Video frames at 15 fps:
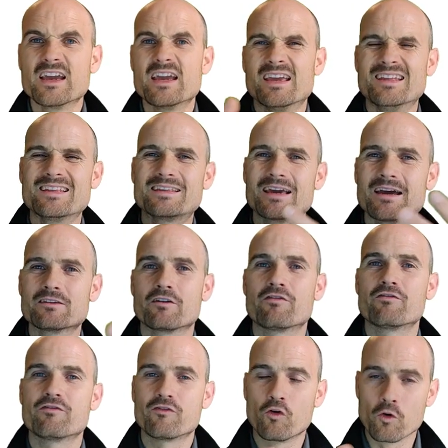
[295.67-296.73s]
in case of
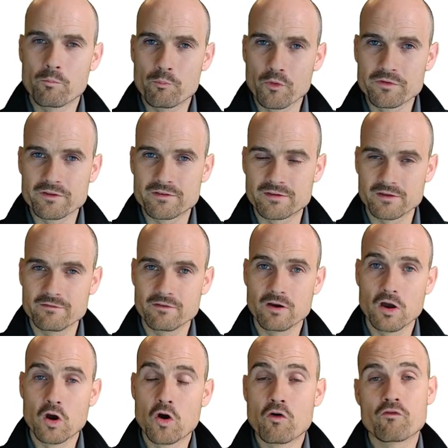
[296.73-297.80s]
false positive,
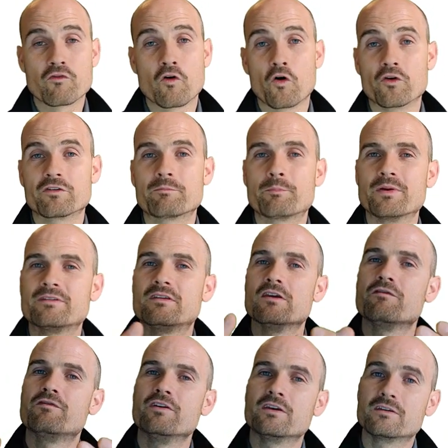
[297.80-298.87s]
for a
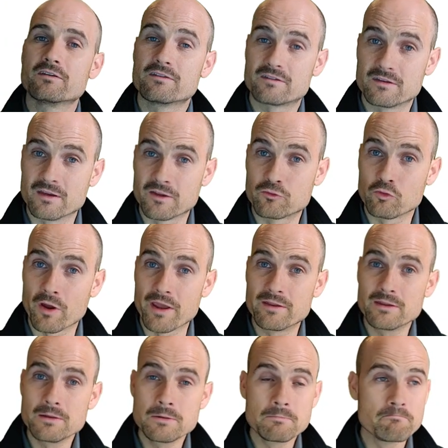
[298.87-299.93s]
specific signature
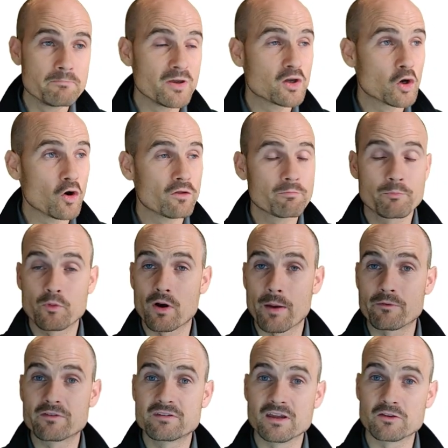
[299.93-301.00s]
ID because perhaps
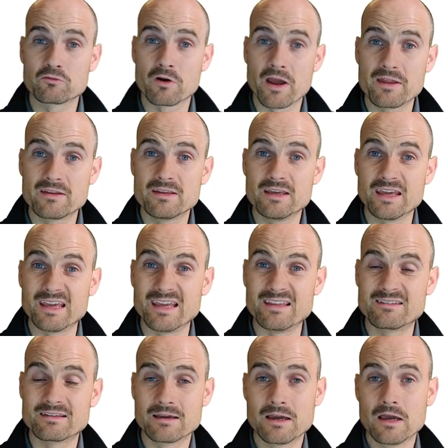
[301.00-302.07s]
the signature ID
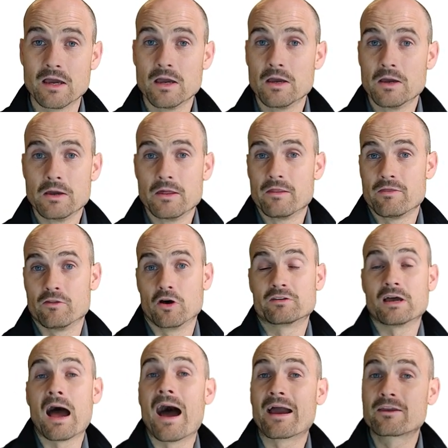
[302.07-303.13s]
is
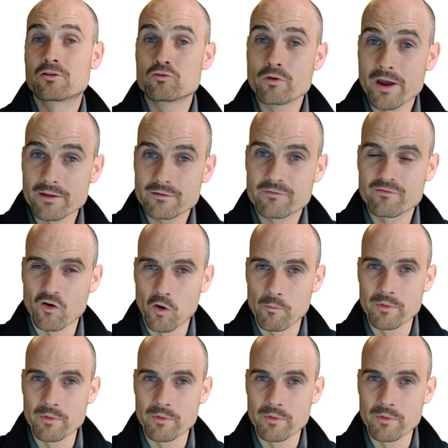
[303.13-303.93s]
not accurate for